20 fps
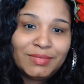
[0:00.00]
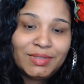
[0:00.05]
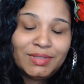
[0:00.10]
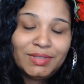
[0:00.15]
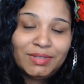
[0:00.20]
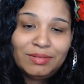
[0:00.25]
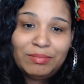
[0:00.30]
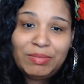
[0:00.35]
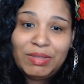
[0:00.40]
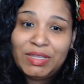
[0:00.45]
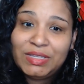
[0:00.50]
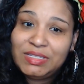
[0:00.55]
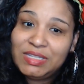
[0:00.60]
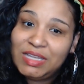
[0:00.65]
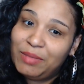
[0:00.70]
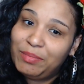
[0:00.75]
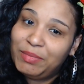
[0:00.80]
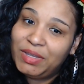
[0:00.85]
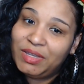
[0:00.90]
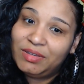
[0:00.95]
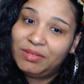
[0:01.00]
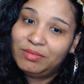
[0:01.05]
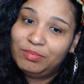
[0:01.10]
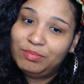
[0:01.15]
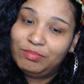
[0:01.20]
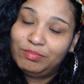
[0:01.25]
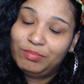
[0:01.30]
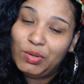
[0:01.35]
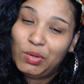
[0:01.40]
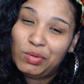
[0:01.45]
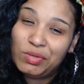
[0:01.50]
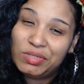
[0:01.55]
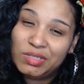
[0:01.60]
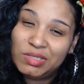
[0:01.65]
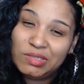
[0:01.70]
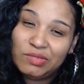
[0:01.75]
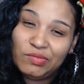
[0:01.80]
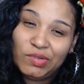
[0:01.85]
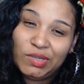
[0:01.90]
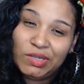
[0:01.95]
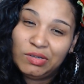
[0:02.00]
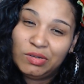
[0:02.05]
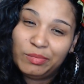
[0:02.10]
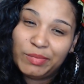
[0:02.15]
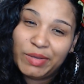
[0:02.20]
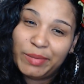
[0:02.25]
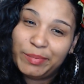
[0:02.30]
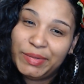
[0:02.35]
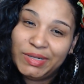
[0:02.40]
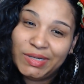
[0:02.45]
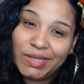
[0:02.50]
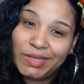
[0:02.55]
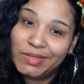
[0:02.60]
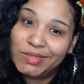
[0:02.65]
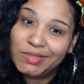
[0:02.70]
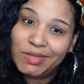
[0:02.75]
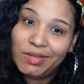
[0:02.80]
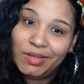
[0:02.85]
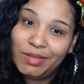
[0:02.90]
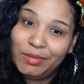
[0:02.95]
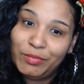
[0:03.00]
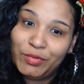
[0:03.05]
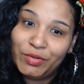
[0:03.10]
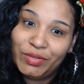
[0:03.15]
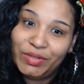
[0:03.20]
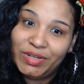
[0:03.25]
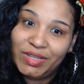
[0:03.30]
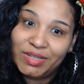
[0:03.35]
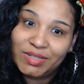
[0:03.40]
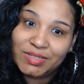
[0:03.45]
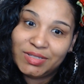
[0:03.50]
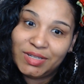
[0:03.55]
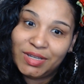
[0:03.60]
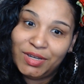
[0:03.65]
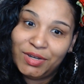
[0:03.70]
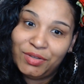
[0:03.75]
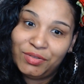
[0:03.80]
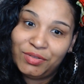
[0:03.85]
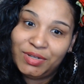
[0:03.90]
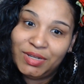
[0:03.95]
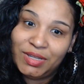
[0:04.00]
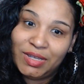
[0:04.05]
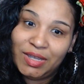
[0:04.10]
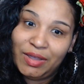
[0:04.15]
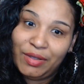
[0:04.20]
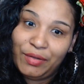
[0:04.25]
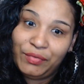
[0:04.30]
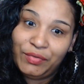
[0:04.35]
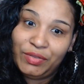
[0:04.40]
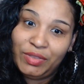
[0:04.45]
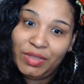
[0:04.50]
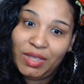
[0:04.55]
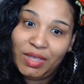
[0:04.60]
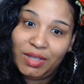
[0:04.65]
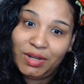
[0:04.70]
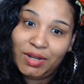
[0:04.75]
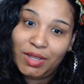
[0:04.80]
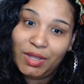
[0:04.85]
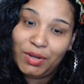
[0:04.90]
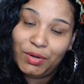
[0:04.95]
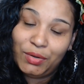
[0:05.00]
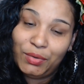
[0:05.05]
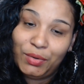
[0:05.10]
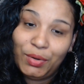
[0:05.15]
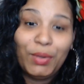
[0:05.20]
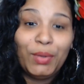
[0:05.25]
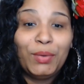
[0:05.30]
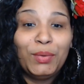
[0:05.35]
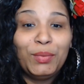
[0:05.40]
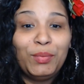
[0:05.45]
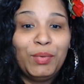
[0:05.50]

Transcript: By the time I post this video, it might be nighttime or the next day or the day after that. I don't know.